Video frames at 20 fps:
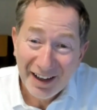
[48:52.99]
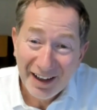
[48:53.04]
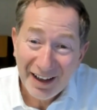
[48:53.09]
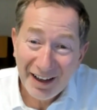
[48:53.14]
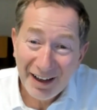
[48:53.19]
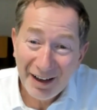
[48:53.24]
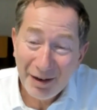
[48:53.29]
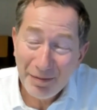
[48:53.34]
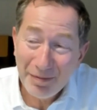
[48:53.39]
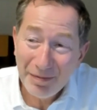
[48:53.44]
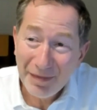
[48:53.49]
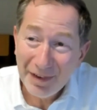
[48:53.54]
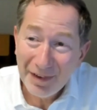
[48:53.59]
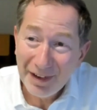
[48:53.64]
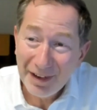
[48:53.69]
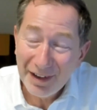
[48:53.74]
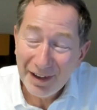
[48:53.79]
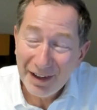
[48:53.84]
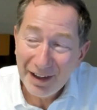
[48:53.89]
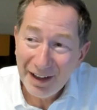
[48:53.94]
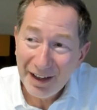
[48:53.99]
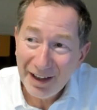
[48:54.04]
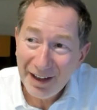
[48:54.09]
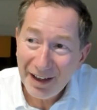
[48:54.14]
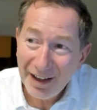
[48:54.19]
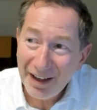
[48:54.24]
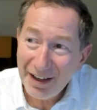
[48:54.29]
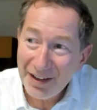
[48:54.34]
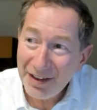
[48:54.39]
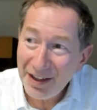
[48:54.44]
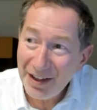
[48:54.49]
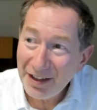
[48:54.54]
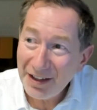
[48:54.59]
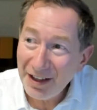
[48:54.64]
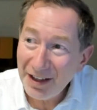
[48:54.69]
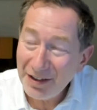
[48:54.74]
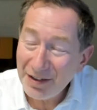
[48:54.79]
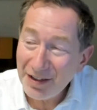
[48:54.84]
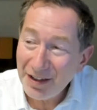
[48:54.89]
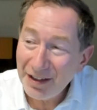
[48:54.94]
I think
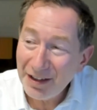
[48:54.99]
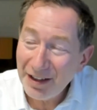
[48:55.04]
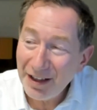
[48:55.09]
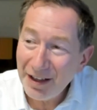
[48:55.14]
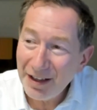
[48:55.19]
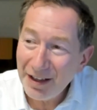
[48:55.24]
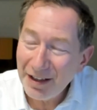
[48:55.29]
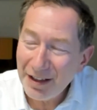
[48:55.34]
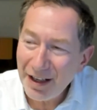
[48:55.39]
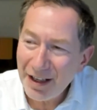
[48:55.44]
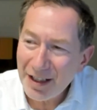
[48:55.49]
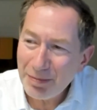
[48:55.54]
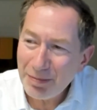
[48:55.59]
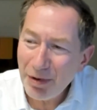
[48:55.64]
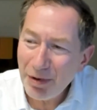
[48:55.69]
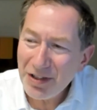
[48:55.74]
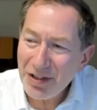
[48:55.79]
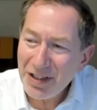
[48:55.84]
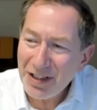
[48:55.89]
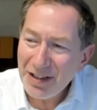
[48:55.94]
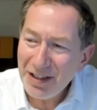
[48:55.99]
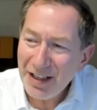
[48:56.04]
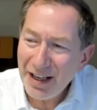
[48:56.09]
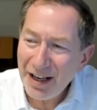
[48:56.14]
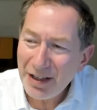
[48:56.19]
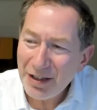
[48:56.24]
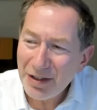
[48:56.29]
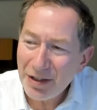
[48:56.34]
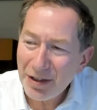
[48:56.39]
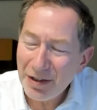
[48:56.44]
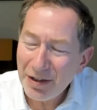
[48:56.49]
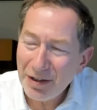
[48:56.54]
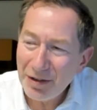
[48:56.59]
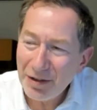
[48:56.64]
I suppose in the end,